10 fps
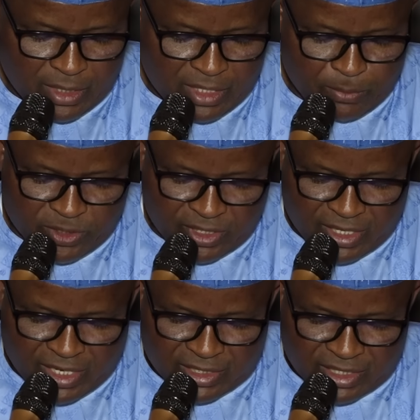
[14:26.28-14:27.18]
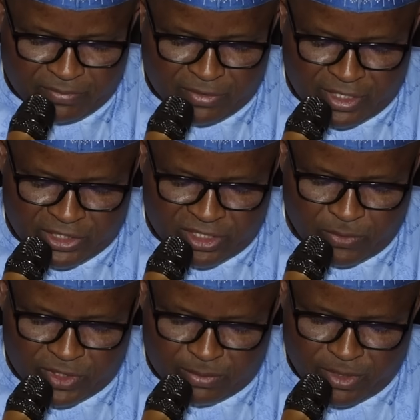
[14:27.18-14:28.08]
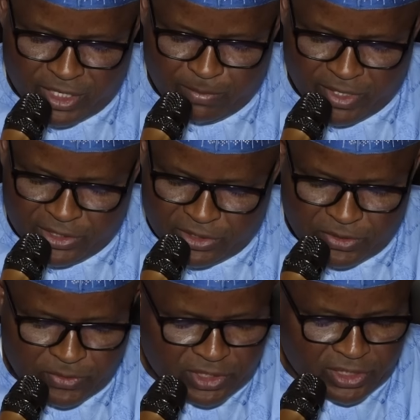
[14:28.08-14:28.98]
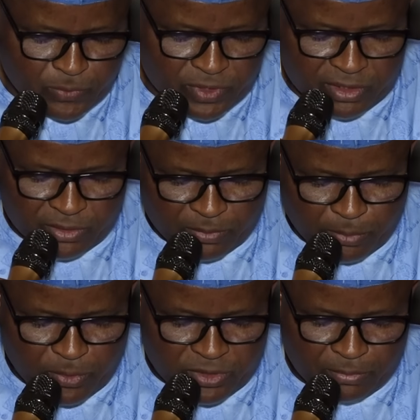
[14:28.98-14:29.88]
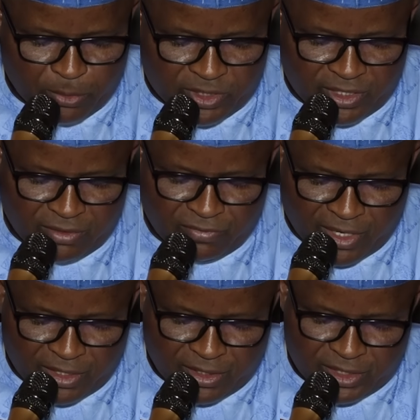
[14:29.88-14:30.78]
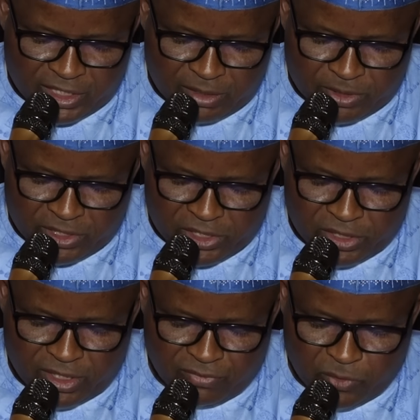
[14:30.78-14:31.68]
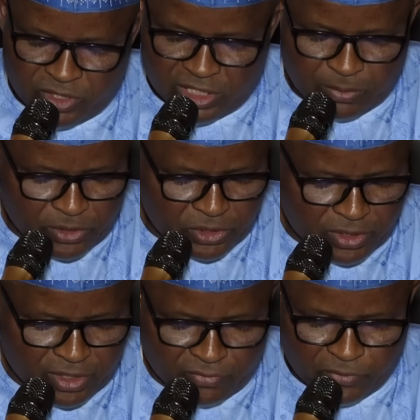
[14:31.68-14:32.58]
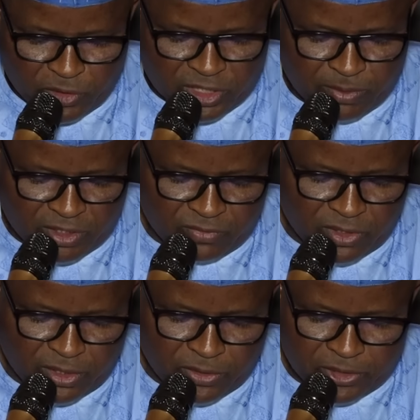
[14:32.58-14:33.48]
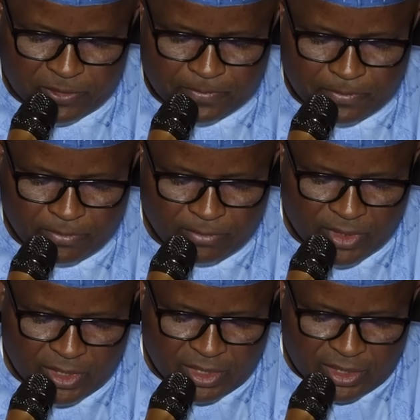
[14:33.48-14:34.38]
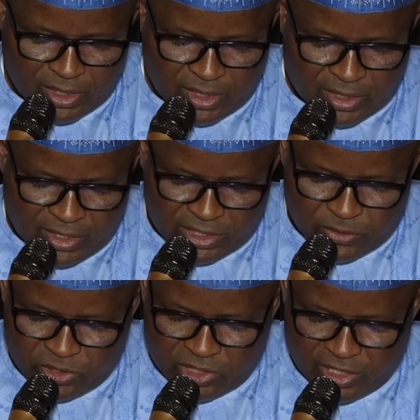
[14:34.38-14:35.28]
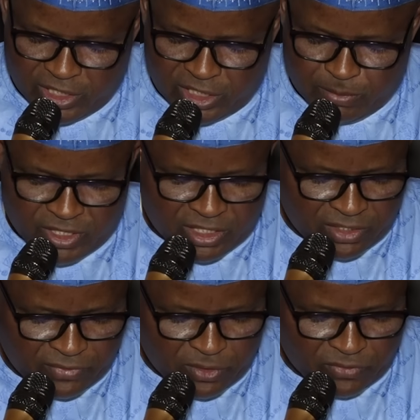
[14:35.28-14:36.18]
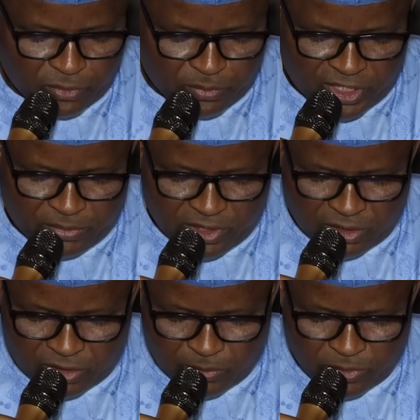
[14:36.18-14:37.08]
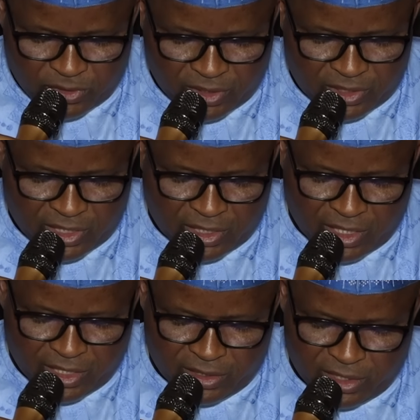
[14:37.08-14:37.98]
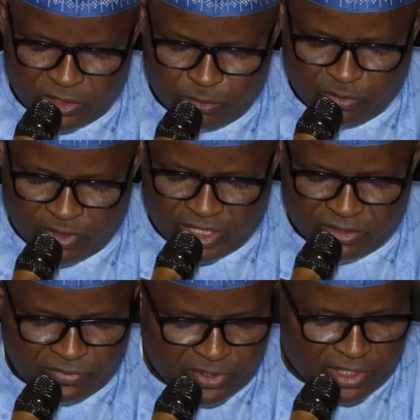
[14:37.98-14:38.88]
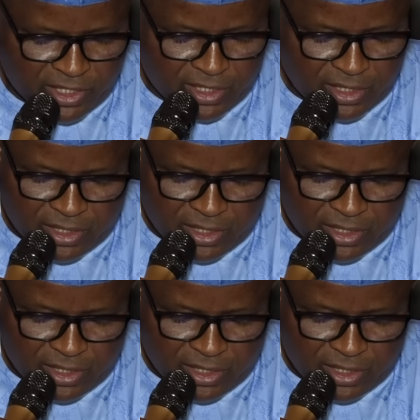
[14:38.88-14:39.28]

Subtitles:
The political landscape in Nigeria was marred by insecurity with reports of political violence, intimidation, and voter suppression in various parts of the country. These security challenges made it difficult for PDP supporters and candidates to mobilize freely